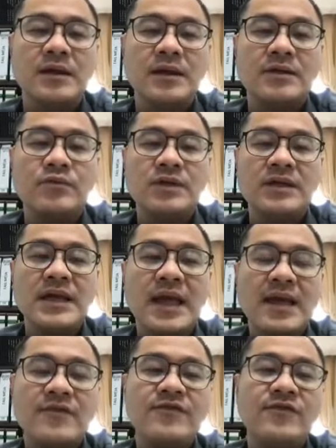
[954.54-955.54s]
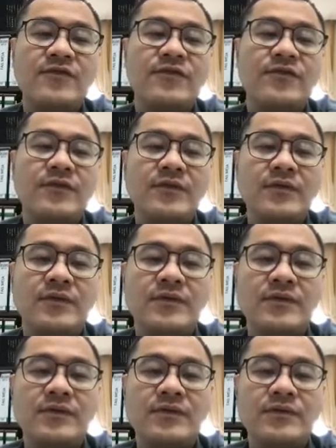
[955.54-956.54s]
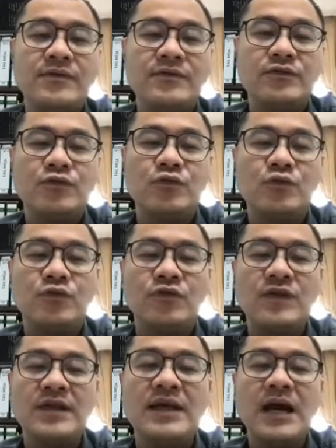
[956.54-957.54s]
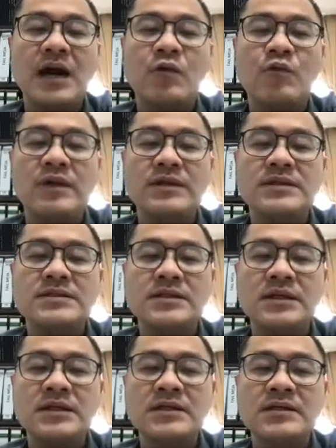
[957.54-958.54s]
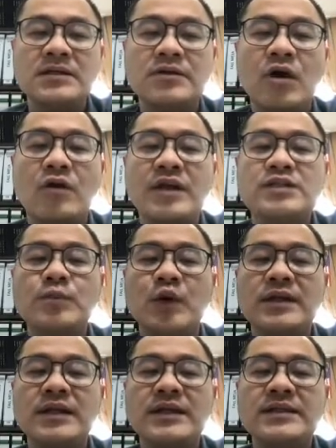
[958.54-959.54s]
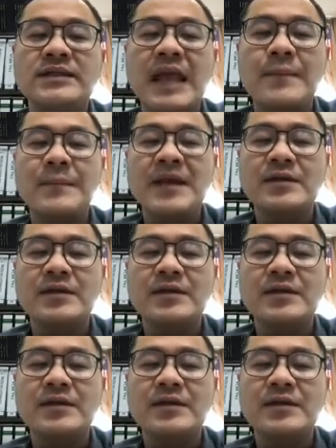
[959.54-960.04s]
we have to figure out what is the corresponding damping